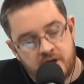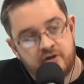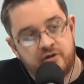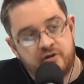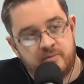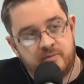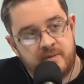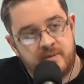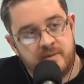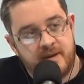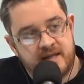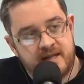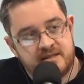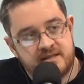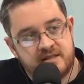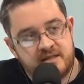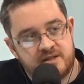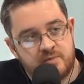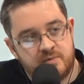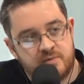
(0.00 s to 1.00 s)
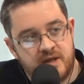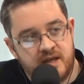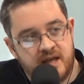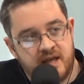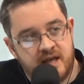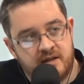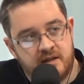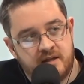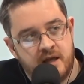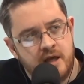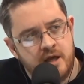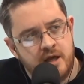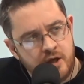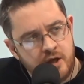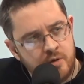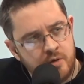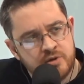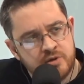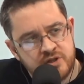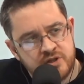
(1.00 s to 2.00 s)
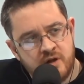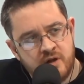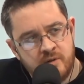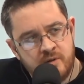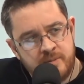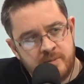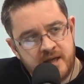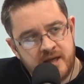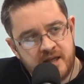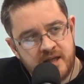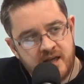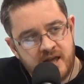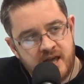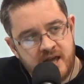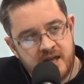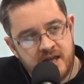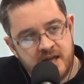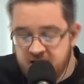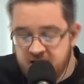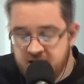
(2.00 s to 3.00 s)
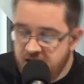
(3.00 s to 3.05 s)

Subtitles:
to do my bets this weekend. Who was Noel picking again?